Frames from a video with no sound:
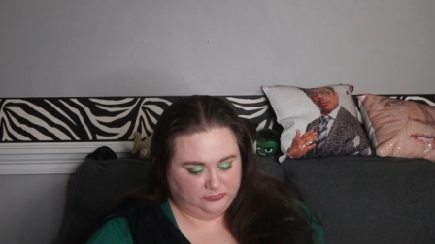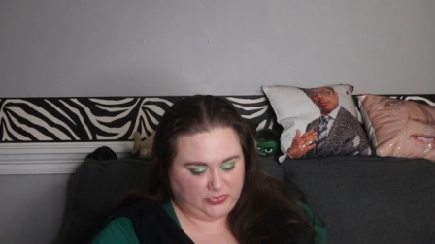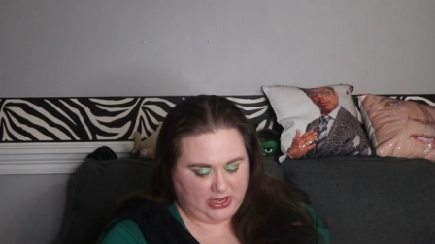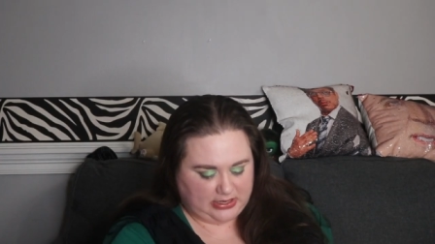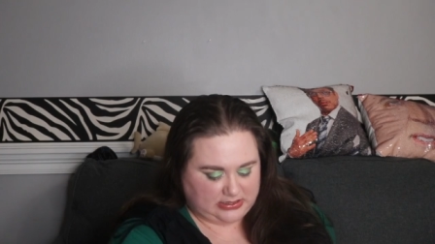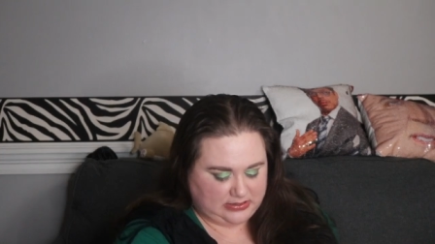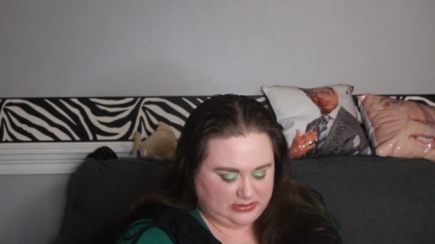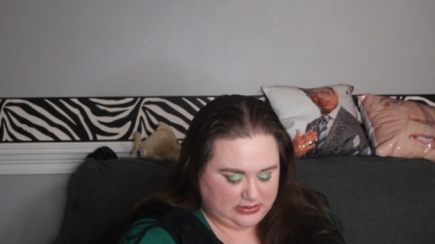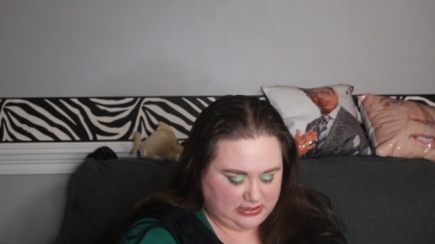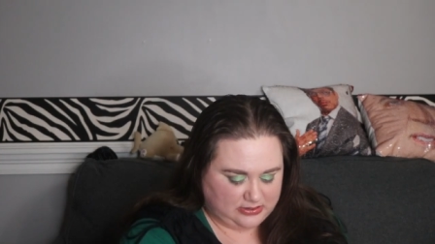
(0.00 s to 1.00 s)
not
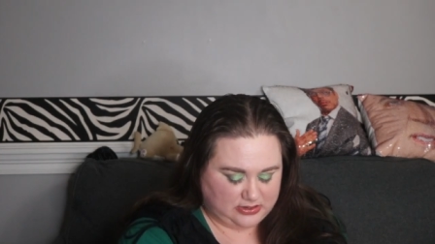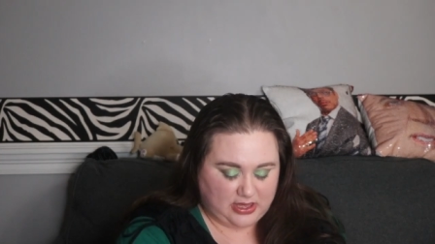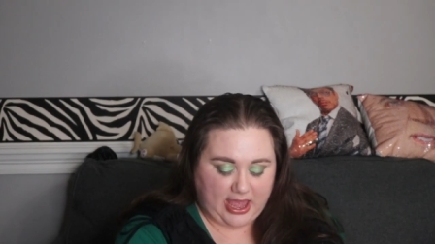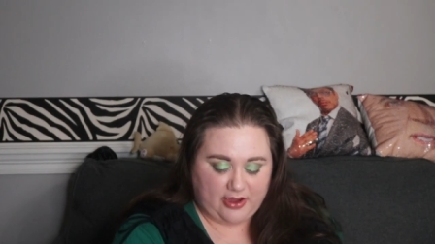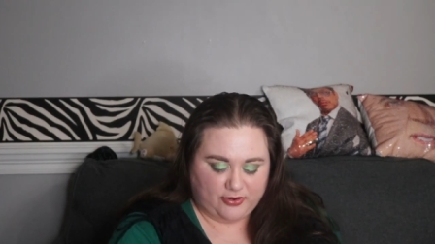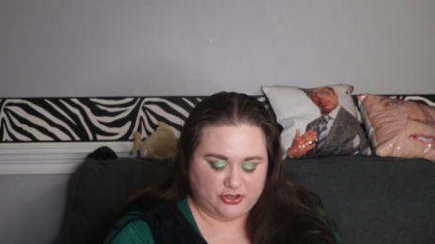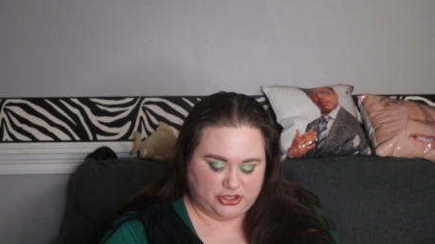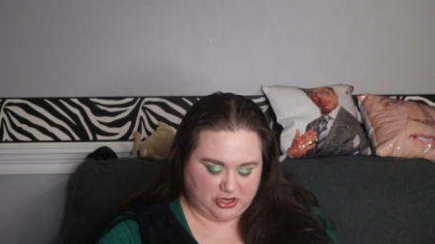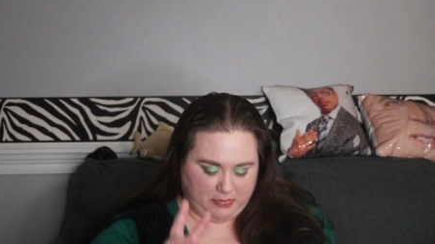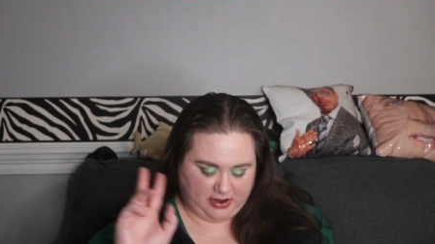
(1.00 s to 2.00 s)
a, the
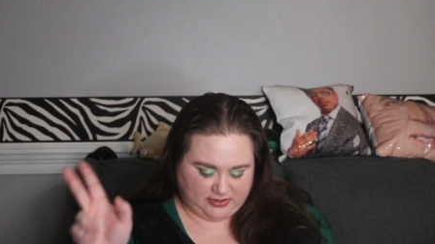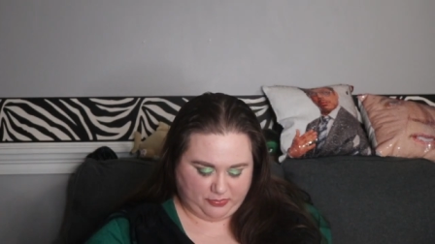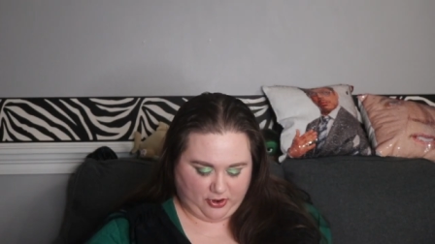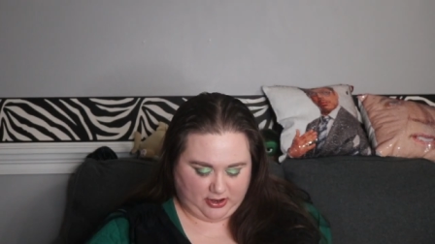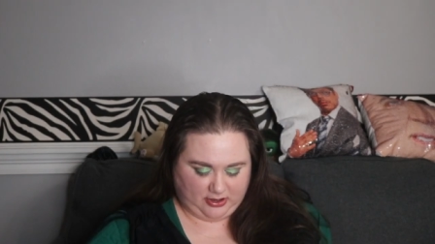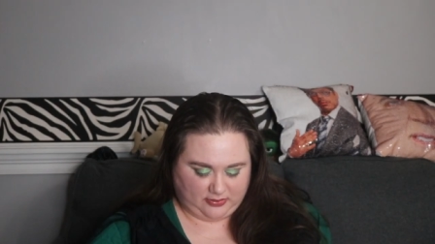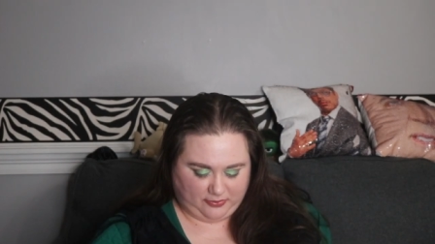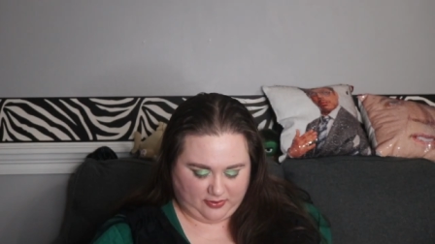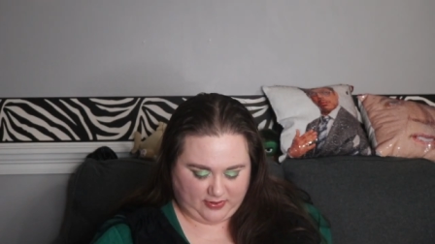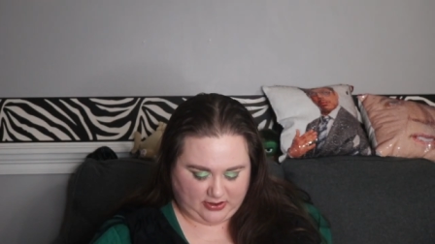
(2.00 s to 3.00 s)
average amount of product
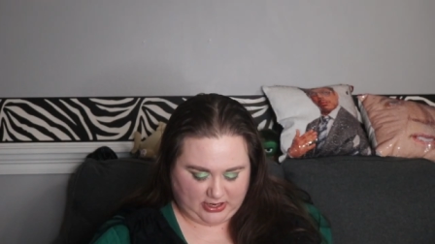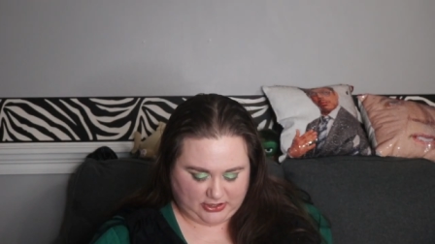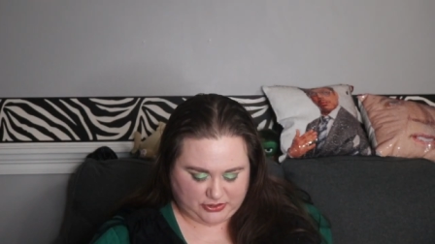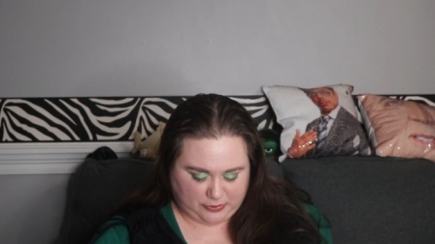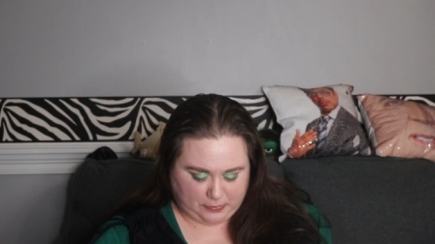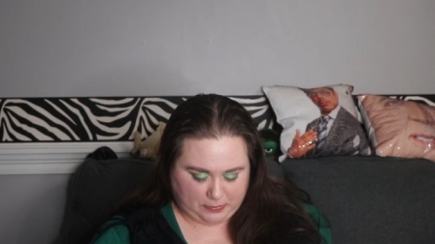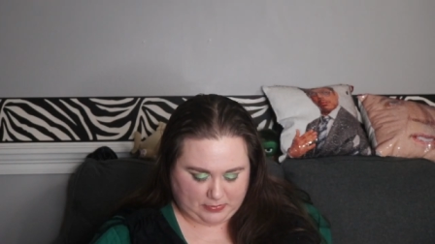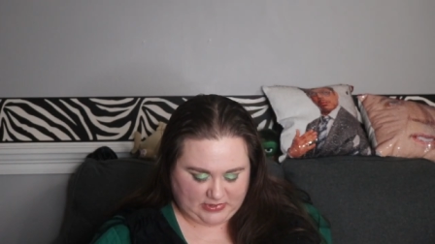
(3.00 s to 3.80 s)
for a foundation.